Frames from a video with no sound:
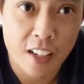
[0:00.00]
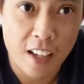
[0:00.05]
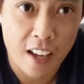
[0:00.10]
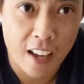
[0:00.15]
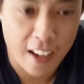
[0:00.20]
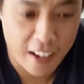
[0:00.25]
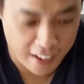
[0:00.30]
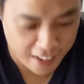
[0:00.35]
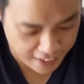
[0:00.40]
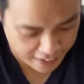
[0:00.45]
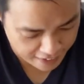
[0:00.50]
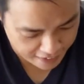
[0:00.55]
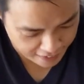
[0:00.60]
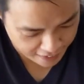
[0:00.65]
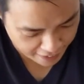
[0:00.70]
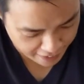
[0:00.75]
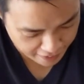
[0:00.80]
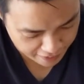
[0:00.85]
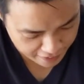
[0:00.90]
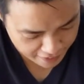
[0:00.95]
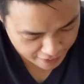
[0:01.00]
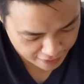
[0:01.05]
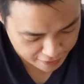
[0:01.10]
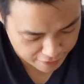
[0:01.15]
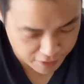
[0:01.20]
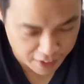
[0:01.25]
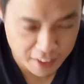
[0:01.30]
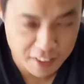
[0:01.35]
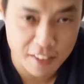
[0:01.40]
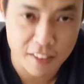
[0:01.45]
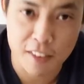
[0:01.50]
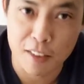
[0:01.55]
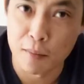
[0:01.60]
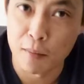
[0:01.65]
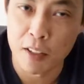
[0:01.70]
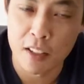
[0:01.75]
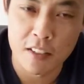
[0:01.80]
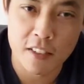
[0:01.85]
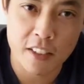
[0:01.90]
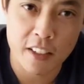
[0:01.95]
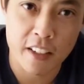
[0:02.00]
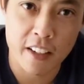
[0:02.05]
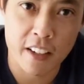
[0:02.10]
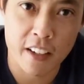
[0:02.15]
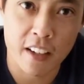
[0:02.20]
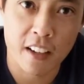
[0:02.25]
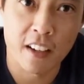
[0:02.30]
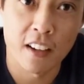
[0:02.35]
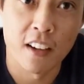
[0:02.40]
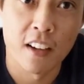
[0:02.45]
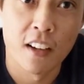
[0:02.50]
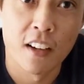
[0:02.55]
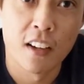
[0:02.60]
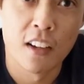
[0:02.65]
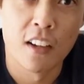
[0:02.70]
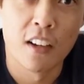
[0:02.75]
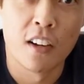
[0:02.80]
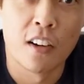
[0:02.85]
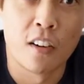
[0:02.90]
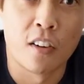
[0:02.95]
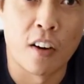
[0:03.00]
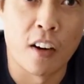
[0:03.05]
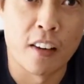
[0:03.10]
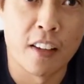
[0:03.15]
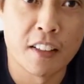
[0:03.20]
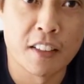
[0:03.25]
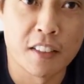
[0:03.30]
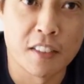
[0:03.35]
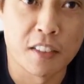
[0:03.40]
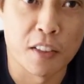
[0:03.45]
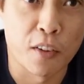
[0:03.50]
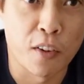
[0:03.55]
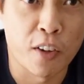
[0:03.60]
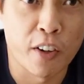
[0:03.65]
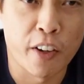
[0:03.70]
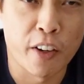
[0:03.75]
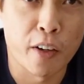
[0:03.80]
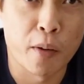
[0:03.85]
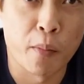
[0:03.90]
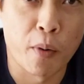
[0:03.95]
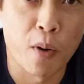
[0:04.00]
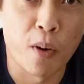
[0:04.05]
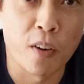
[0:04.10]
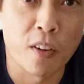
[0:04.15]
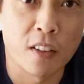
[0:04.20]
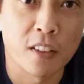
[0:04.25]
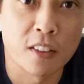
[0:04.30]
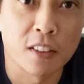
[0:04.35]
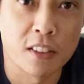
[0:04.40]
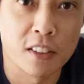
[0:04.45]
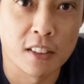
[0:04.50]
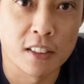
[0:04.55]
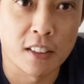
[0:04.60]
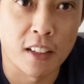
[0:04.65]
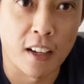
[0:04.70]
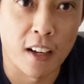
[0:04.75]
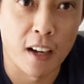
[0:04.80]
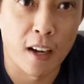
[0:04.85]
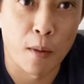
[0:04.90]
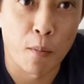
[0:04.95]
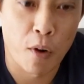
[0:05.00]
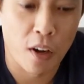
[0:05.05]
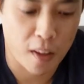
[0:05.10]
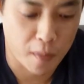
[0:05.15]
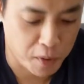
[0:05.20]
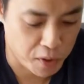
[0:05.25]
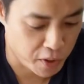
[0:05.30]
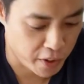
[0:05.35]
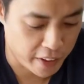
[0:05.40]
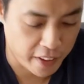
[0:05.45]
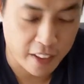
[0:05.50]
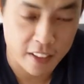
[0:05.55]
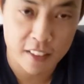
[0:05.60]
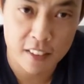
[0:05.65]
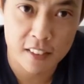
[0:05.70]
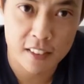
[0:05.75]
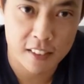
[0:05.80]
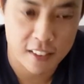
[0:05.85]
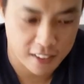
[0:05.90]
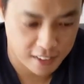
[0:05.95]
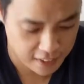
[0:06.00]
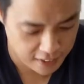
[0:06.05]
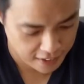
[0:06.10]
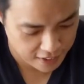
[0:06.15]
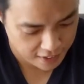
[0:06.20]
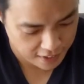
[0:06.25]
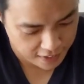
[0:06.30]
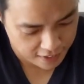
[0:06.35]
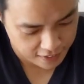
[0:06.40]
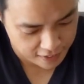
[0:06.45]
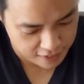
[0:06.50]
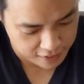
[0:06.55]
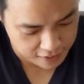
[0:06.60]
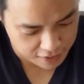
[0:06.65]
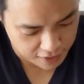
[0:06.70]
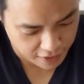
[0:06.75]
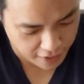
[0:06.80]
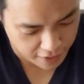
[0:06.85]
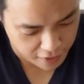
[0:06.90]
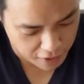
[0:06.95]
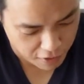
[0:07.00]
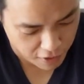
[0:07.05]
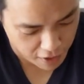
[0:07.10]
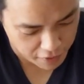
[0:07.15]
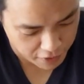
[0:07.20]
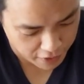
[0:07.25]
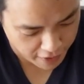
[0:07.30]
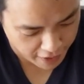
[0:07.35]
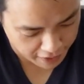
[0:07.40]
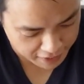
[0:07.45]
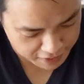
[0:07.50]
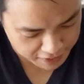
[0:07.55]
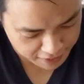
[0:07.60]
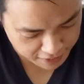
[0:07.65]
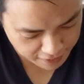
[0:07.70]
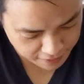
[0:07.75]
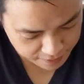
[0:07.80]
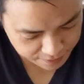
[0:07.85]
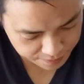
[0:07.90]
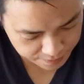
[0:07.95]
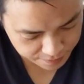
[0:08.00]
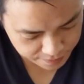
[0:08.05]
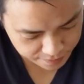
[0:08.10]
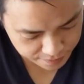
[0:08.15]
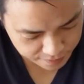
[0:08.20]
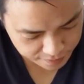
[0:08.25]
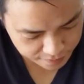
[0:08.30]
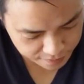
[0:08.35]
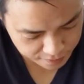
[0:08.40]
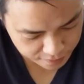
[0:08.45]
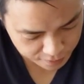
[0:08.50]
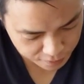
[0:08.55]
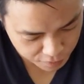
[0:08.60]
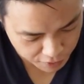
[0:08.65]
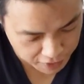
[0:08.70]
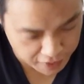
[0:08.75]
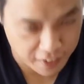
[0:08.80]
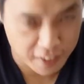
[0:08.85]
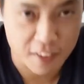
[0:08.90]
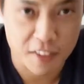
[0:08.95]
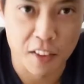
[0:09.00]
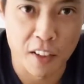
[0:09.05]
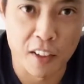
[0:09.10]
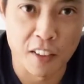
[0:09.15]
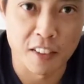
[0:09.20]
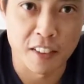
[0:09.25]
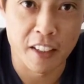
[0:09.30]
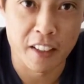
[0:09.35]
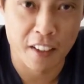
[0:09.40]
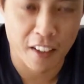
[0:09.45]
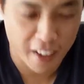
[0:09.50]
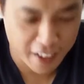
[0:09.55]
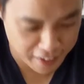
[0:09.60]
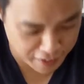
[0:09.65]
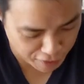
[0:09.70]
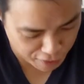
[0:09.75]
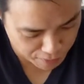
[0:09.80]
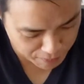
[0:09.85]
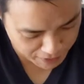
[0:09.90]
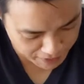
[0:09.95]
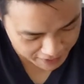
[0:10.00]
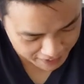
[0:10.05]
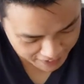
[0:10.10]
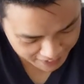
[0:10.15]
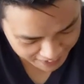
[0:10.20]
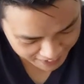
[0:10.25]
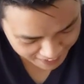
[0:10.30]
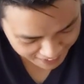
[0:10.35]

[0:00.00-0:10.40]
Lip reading: and I can kind of listen to music, or I listen to audiobooks while I'm doing this. So yeah, it's quite relaxing when there's no deadline looming.